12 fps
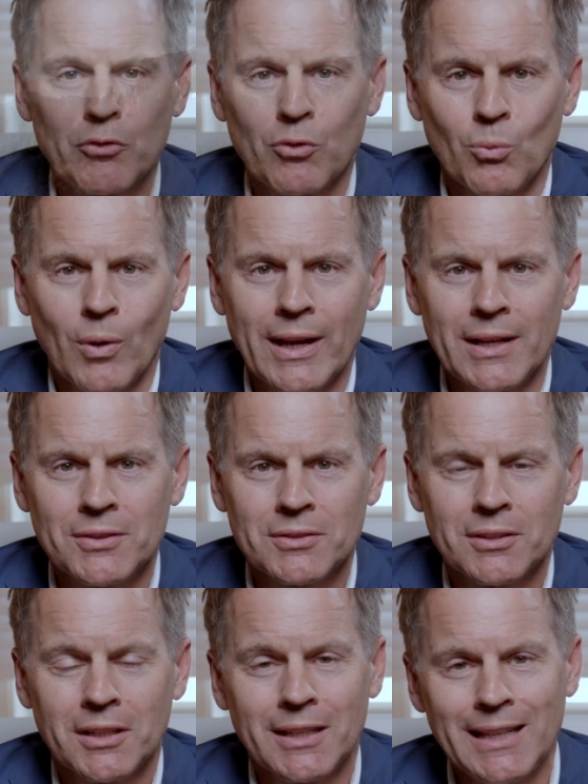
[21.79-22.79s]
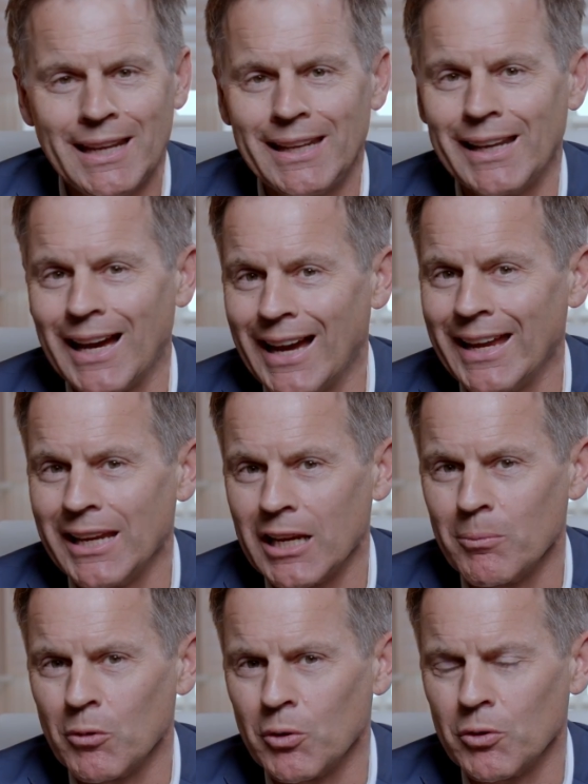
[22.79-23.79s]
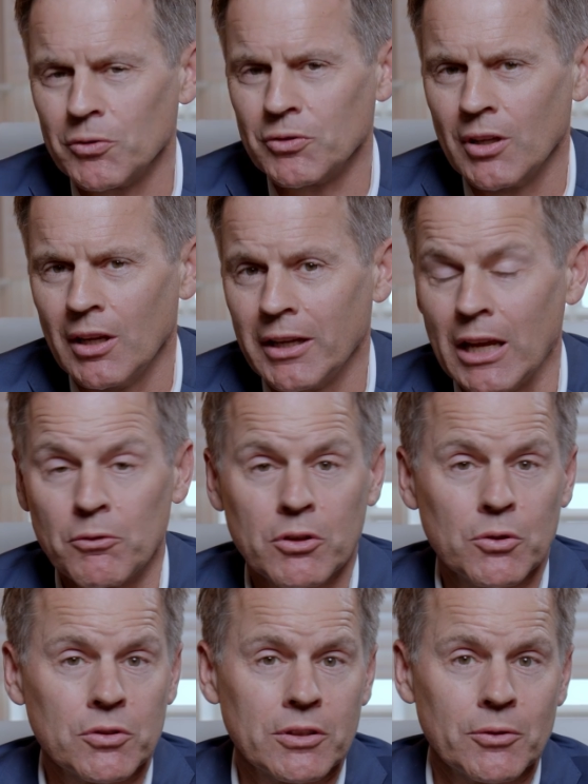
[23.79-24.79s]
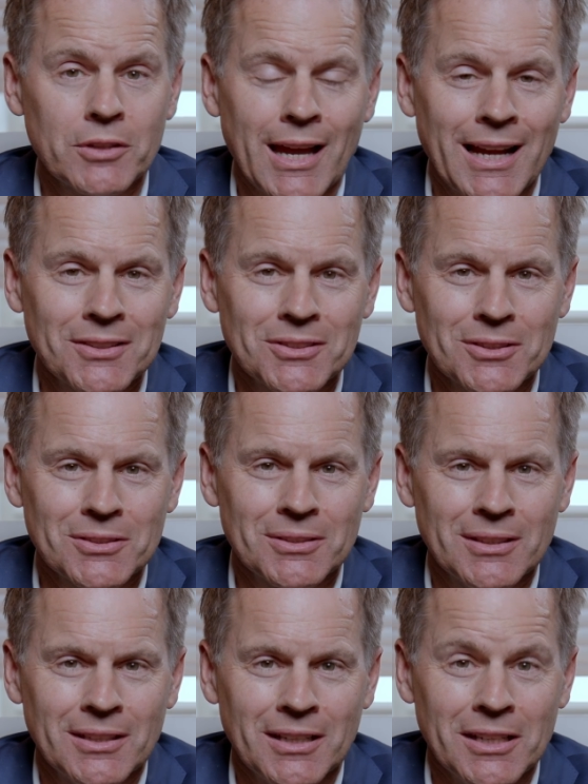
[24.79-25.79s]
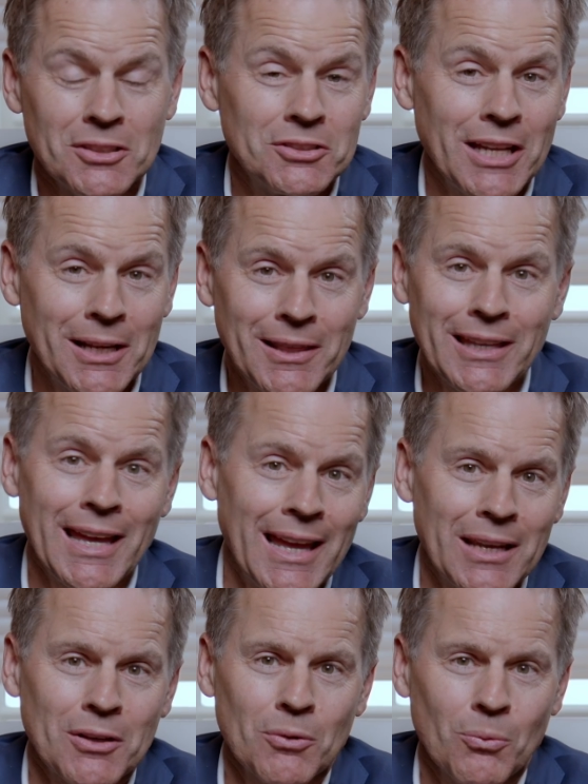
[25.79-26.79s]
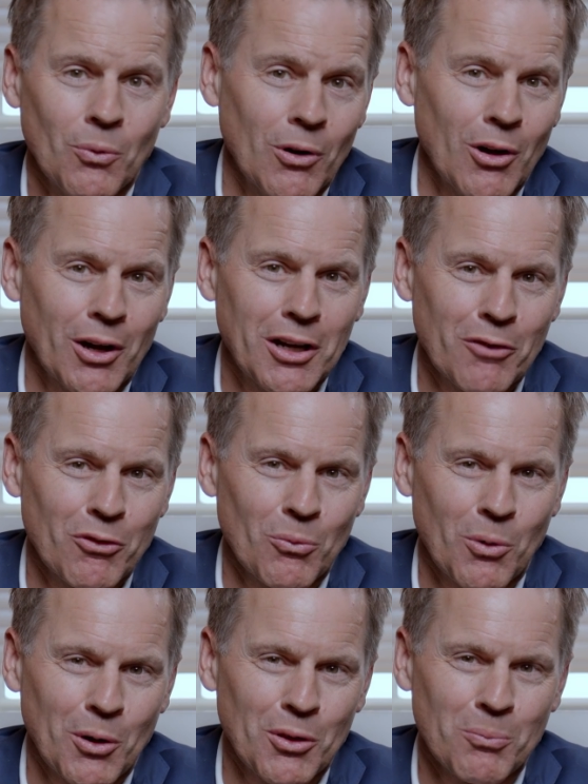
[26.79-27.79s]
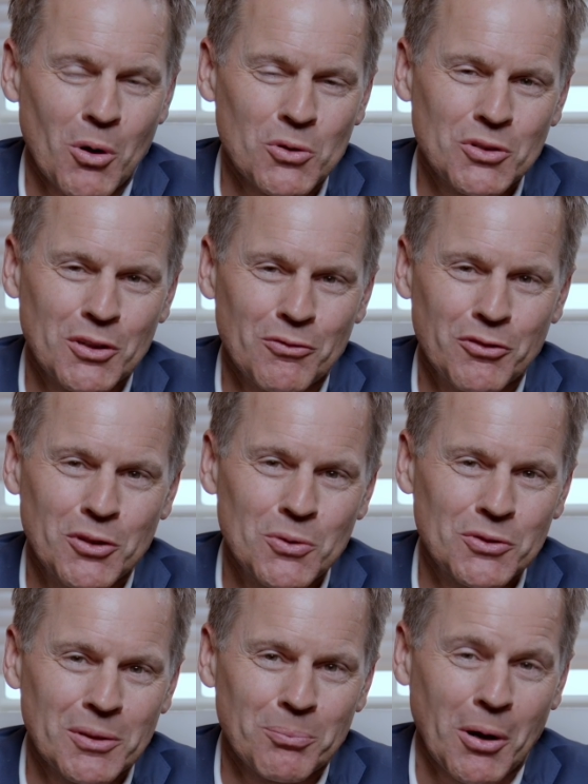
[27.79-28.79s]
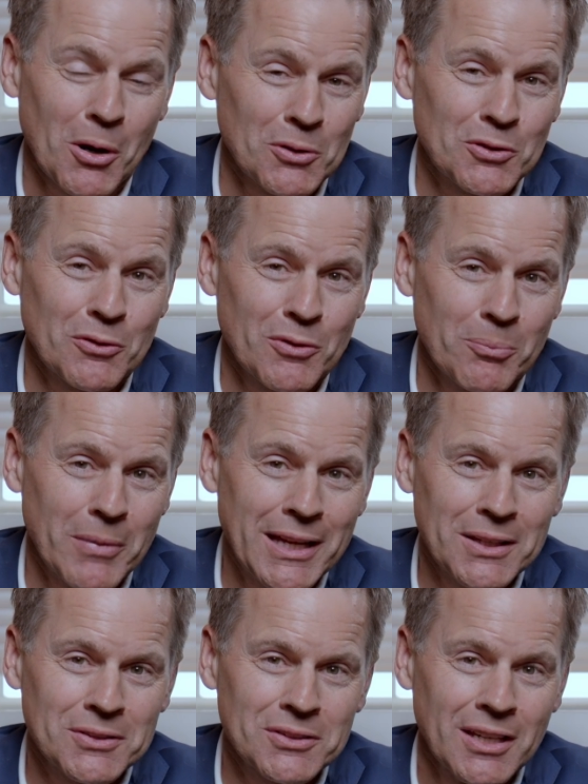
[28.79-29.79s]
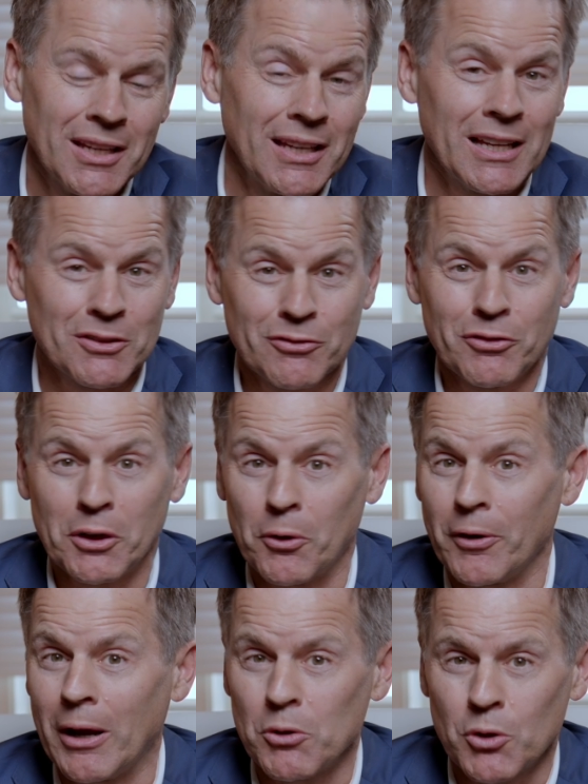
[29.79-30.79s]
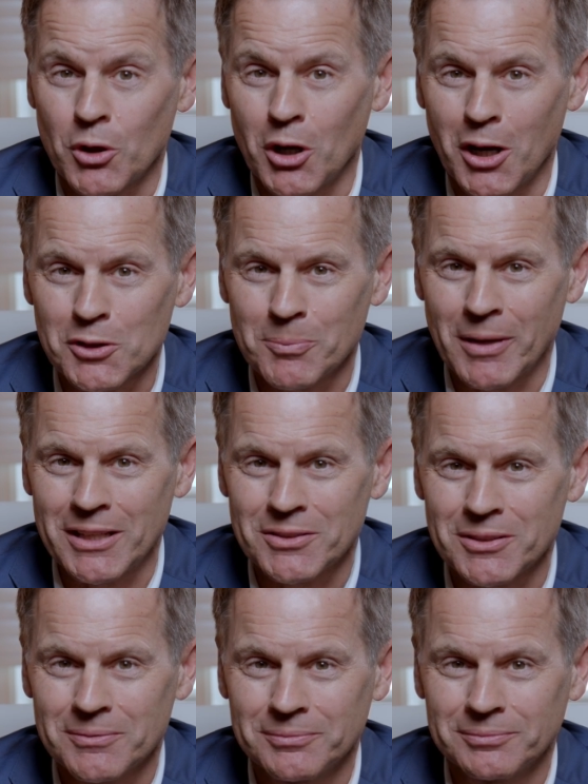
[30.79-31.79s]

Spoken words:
different ways Canadian high income earners can reduce their taxes. Stay to the end where I'll cover one of the most confusing parts of the mix. That's figuring out your cost base.